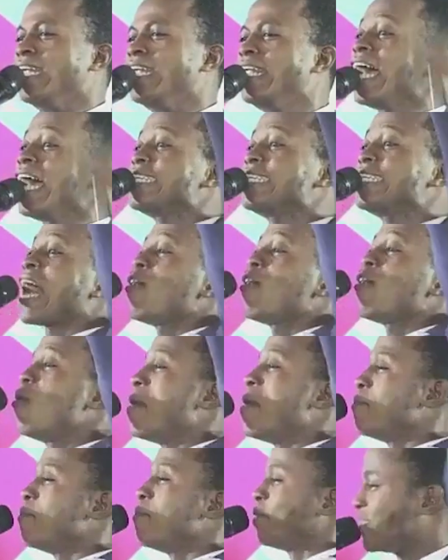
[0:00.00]
Let that
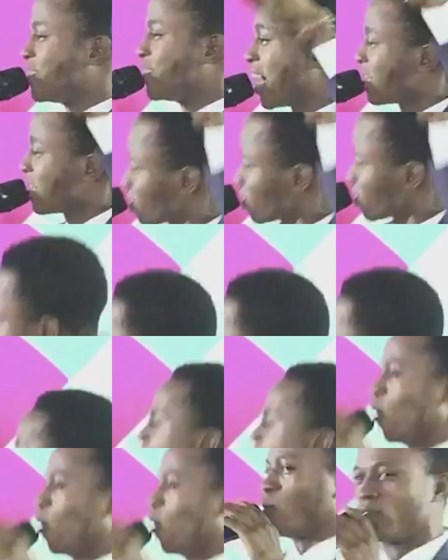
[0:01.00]
woman be judged
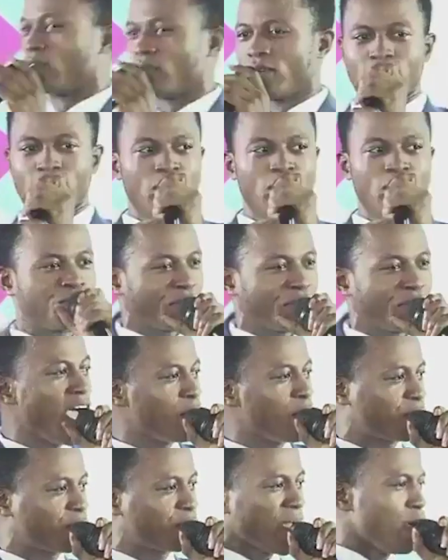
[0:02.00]
now.
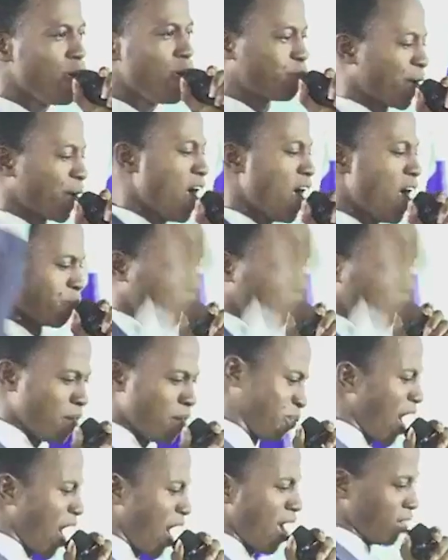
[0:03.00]
Pray, pray, pray,
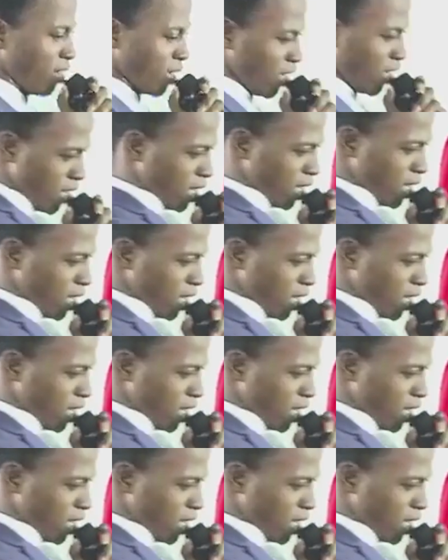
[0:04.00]
pray, pray.